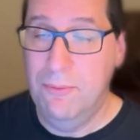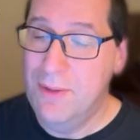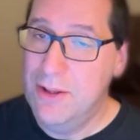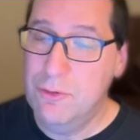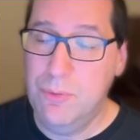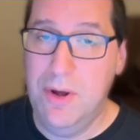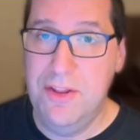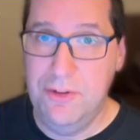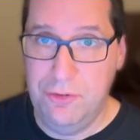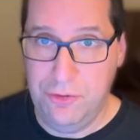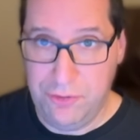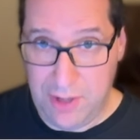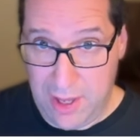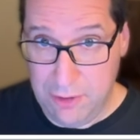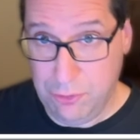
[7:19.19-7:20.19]
That's why this
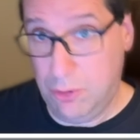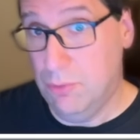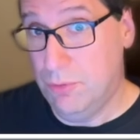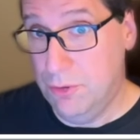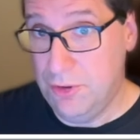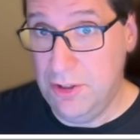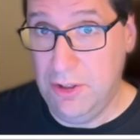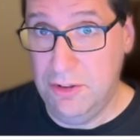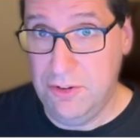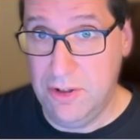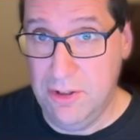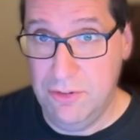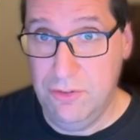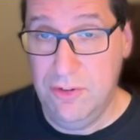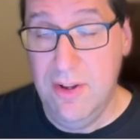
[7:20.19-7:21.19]
is Haskell for
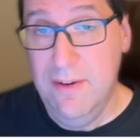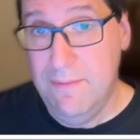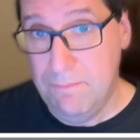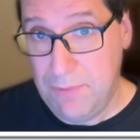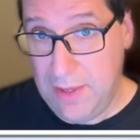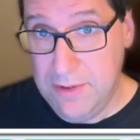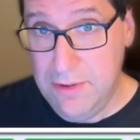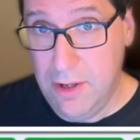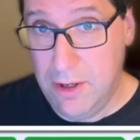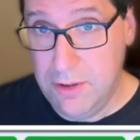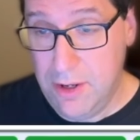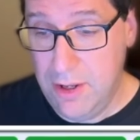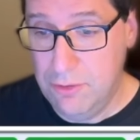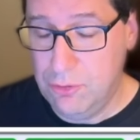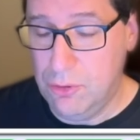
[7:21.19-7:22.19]
dilettantes and not
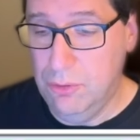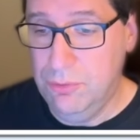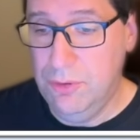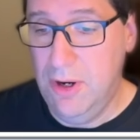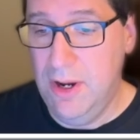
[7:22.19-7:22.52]
Haskell for